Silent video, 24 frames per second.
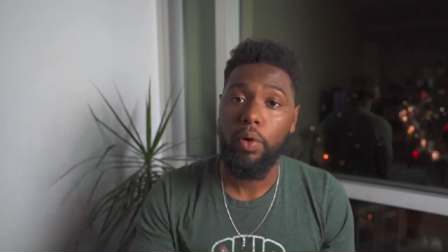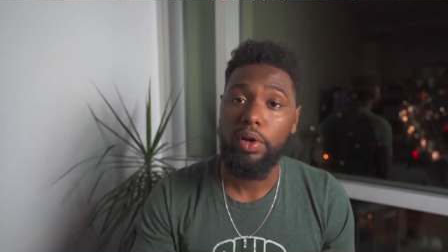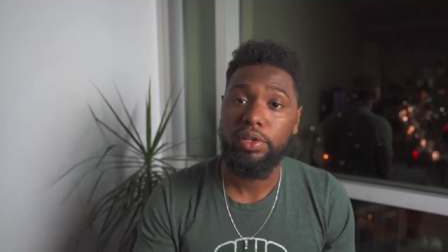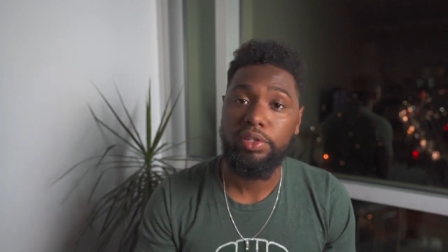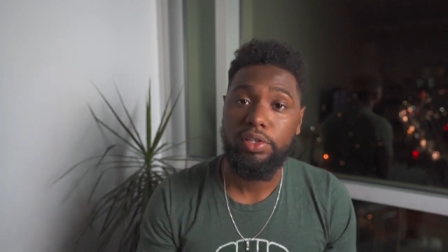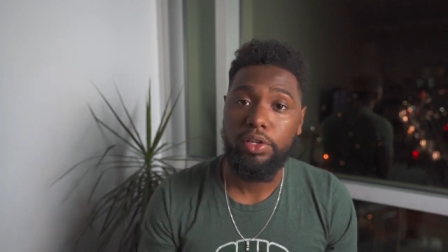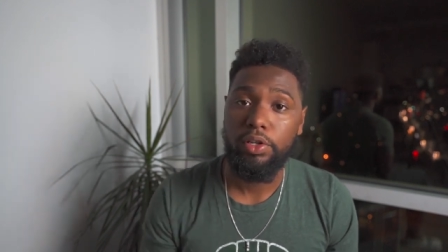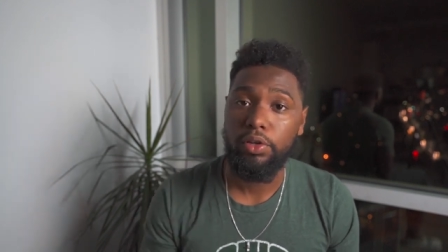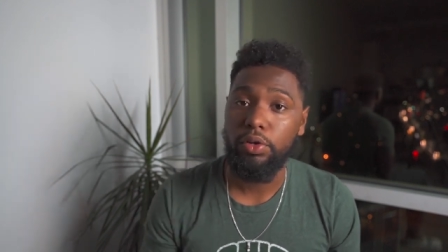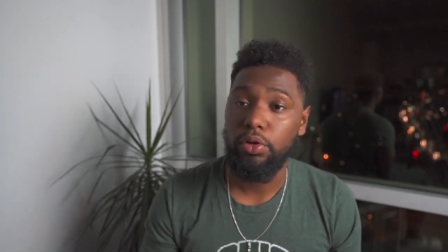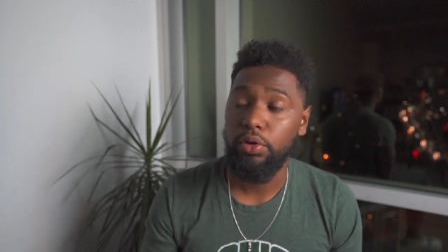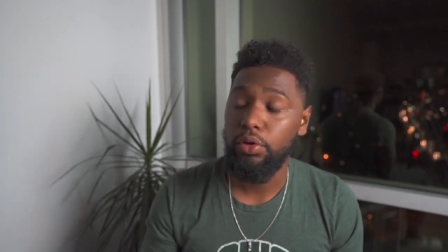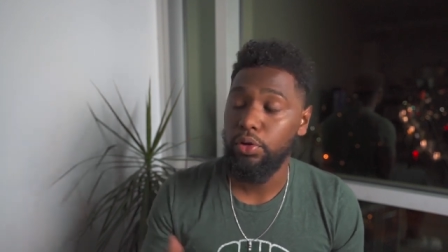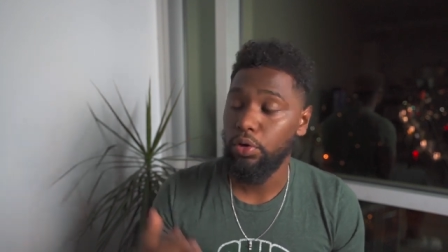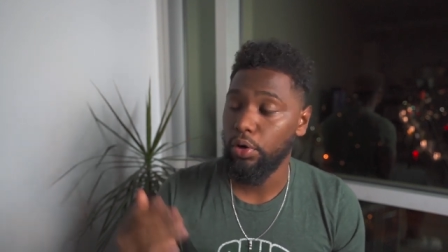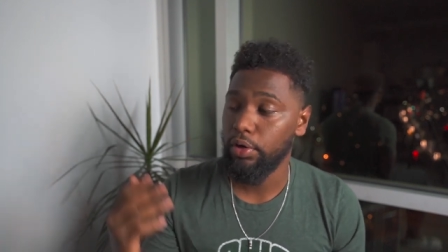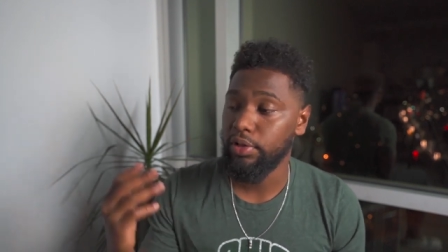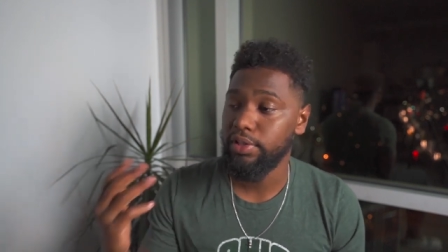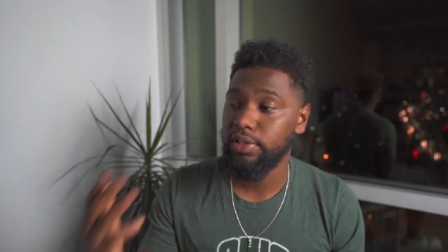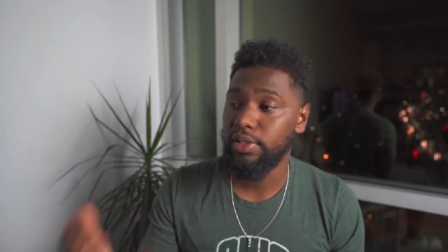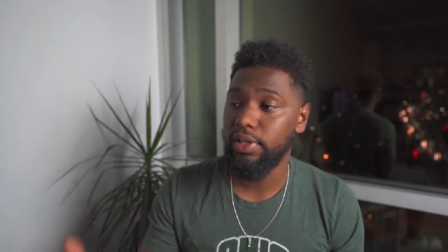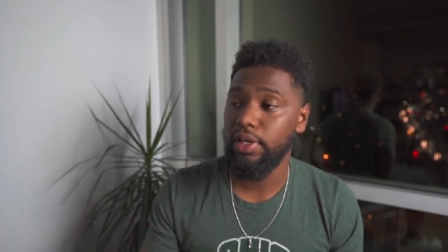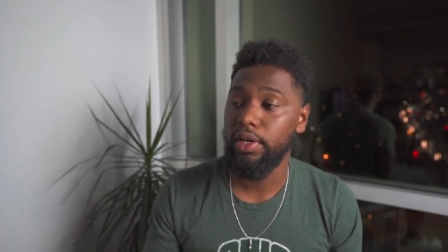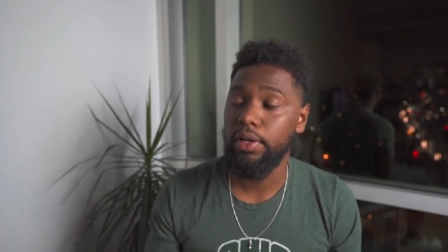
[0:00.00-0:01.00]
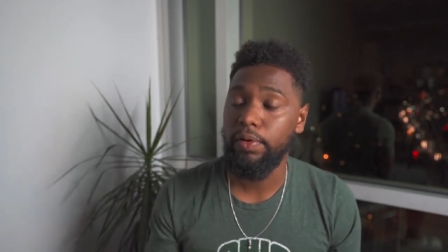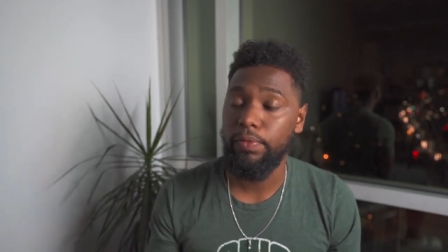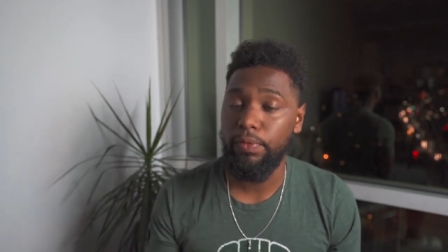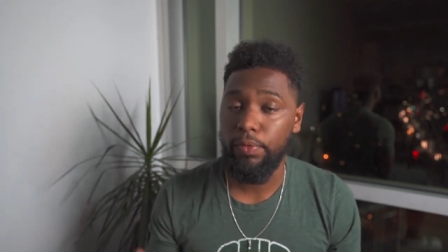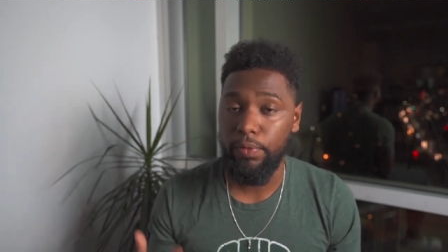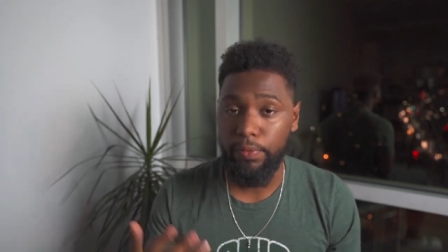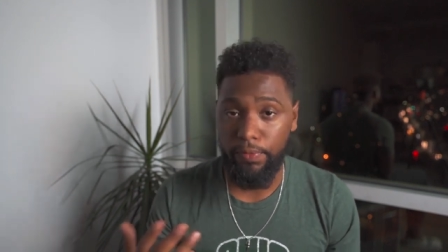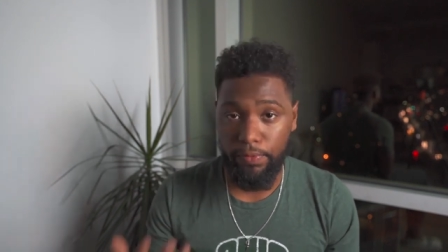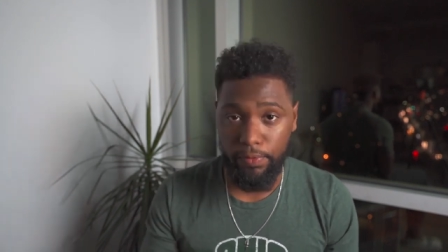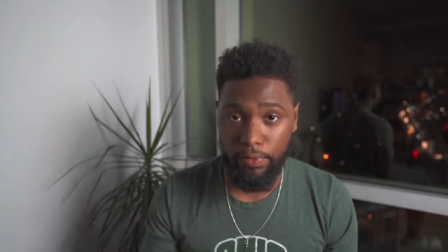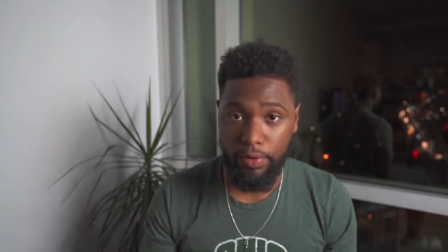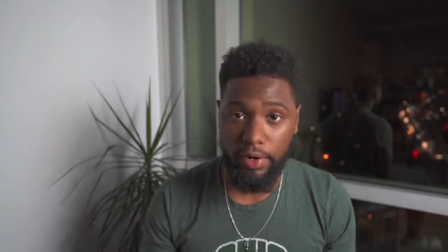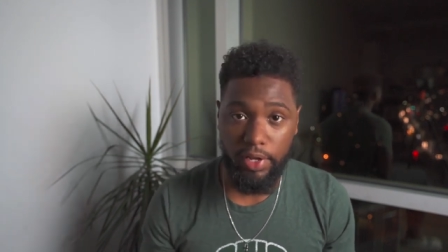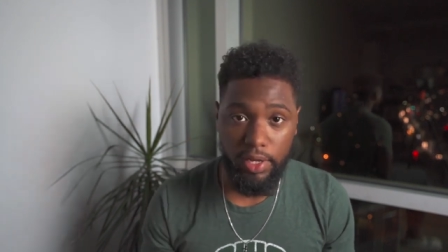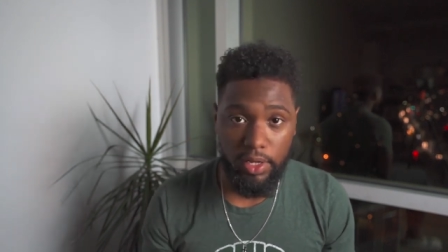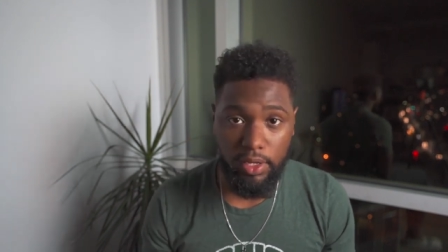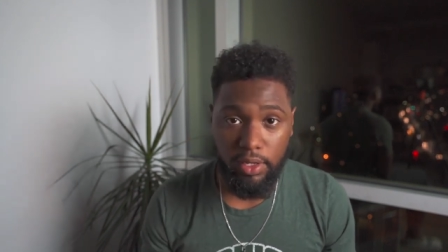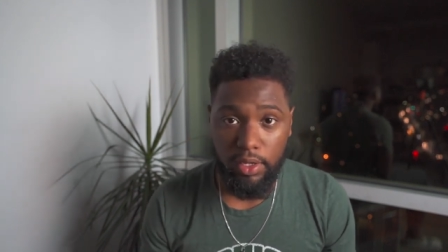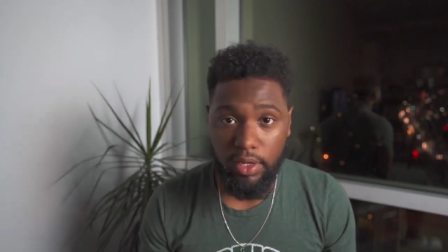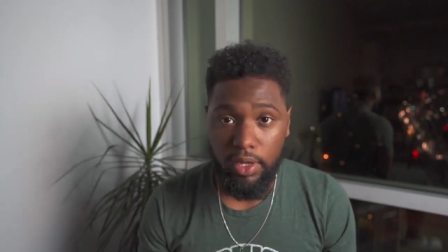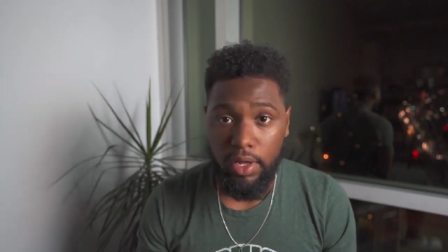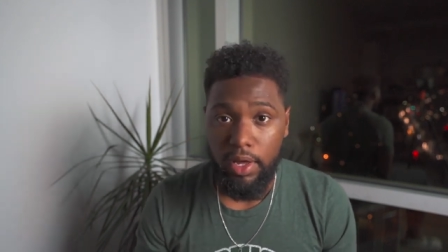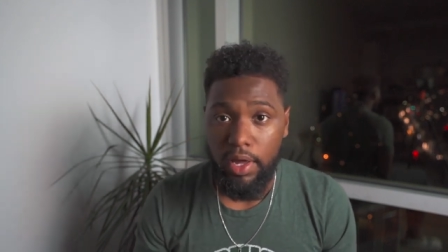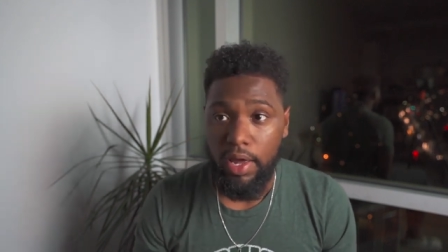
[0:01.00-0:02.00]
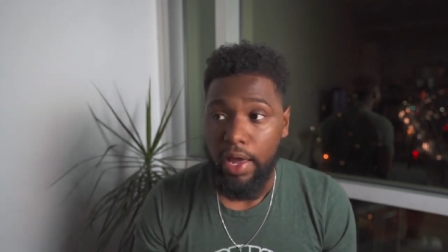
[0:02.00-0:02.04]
went to New York City for free,